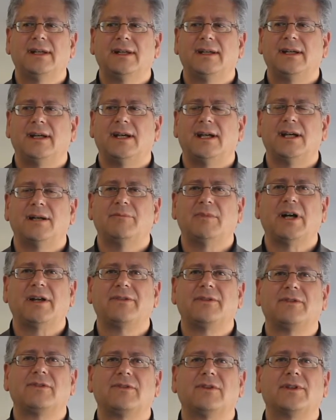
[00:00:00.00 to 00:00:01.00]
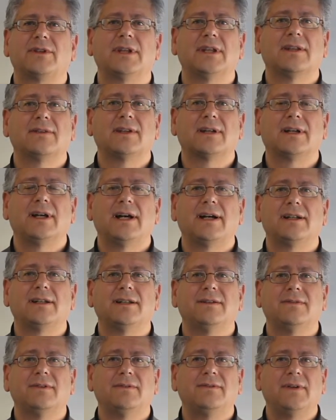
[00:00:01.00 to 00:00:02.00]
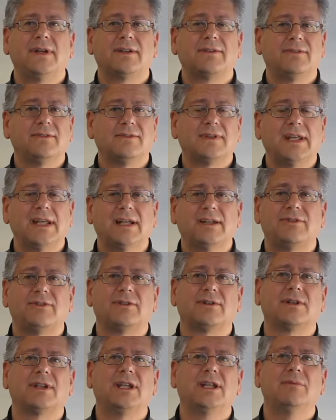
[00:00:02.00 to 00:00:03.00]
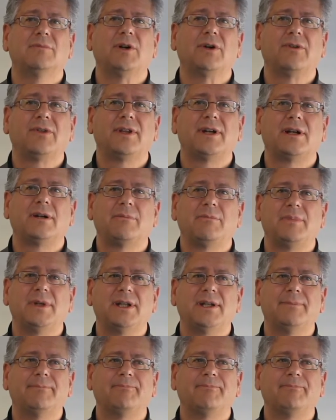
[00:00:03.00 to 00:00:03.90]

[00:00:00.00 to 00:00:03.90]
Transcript: um, others looking at the cognitive effects of cancer, chemotherapy,